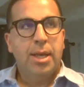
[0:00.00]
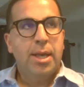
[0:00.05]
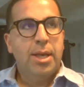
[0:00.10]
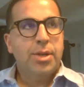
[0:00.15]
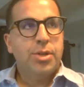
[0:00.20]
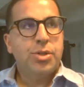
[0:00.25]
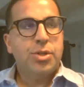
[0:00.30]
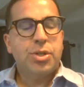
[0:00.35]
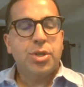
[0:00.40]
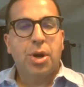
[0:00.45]

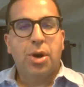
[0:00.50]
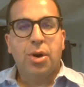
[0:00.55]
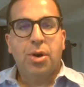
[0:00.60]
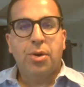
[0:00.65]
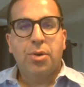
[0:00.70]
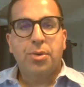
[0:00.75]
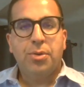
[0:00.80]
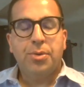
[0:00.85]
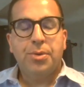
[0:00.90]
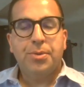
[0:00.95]

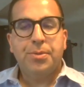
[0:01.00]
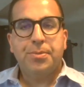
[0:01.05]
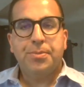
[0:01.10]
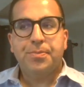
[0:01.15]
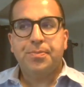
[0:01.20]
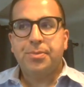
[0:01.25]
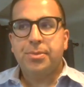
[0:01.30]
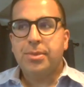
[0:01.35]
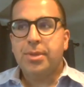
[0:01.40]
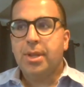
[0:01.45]
So,
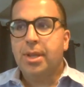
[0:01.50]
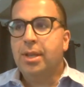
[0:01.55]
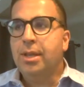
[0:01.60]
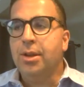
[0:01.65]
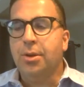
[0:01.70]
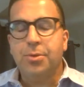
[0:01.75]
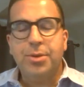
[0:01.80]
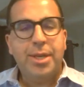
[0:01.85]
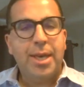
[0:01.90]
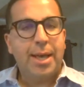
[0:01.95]
you
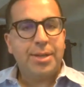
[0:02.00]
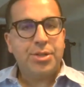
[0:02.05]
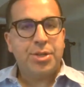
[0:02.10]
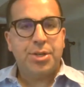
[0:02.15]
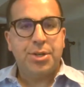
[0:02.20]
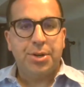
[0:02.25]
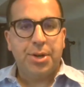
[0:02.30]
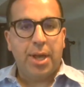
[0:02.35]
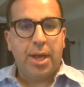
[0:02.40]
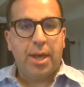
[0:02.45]
know,
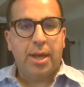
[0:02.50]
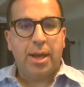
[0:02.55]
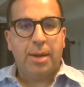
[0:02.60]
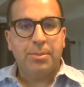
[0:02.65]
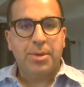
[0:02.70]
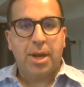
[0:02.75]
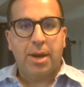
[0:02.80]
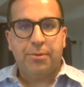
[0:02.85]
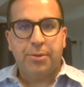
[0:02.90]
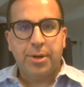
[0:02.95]
yesterday I'm
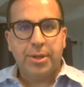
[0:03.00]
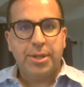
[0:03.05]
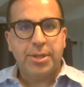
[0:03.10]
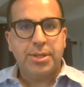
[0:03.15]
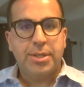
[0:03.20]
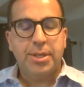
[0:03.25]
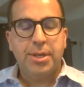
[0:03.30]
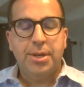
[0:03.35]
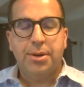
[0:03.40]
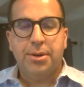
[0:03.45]
covering the
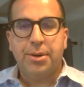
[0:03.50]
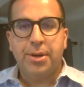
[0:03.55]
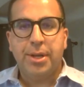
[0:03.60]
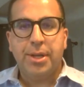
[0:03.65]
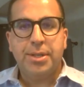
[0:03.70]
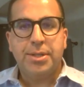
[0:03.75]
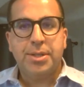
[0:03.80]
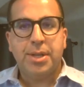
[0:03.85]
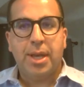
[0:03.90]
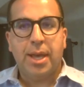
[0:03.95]

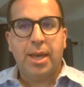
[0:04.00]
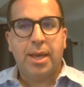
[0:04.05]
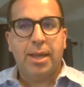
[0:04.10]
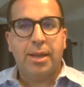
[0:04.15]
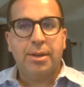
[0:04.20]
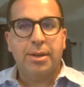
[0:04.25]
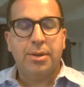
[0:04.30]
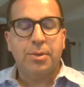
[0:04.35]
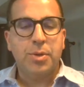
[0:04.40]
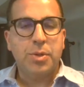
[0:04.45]
series,
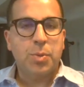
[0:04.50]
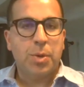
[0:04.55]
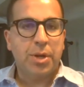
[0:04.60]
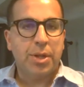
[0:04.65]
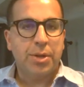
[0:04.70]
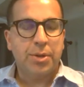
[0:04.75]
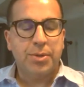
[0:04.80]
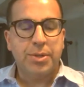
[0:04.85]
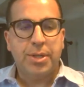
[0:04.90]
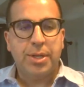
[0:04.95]
and it was one of
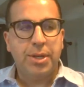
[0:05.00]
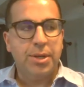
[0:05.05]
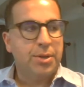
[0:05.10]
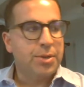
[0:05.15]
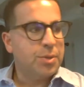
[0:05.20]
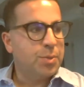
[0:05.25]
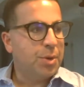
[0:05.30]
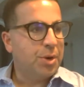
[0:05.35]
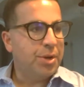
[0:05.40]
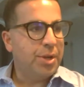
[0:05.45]
those
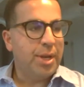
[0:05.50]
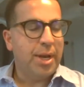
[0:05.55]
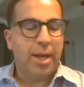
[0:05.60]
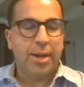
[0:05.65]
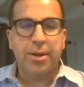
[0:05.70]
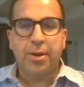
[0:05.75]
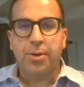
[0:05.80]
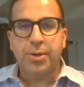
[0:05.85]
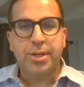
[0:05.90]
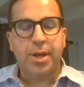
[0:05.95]
deals where you got to
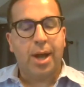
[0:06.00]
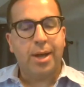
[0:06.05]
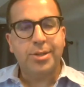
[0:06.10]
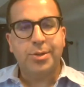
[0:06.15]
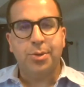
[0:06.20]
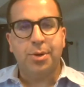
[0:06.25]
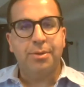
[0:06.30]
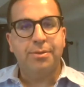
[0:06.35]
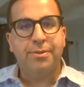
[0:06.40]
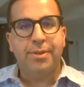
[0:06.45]
go talk
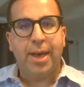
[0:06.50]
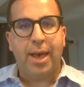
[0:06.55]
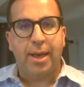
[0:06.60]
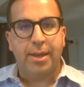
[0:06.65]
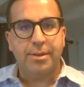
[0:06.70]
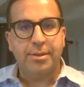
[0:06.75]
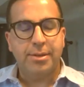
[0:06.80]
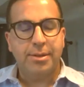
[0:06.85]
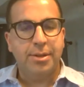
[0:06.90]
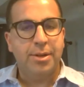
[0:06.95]
to a vet.
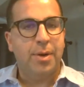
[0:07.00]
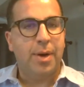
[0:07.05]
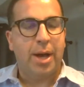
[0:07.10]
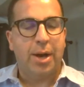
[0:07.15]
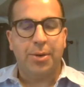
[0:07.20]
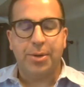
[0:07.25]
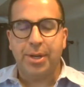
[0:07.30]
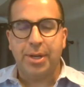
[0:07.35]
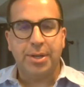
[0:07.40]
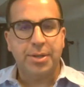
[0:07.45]
You know
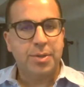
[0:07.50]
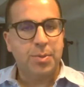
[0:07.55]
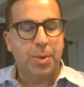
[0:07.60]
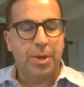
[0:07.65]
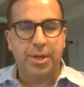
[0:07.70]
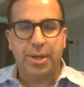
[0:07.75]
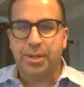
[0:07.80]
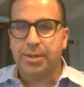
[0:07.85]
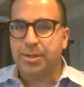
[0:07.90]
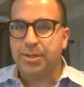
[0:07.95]
how it is
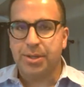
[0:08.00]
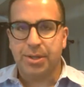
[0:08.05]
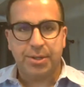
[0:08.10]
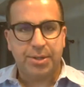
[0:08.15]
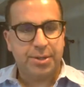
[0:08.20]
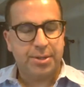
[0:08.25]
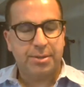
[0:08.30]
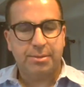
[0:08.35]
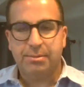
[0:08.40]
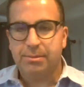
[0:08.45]
when it's
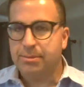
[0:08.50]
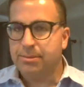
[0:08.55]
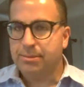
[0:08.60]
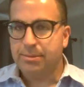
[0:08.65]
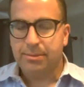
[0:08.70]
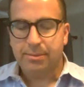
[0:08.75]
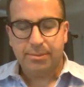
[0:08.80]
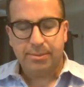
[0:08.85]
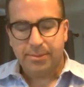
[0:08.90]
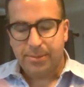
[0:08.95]
just,
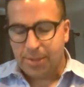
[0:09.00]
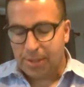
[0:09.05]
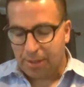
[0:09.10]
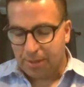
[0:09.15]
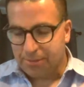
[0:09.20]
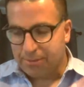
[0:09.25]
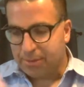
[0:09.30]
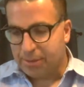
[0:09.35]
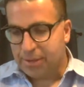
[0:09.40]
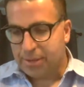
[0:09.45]
you know,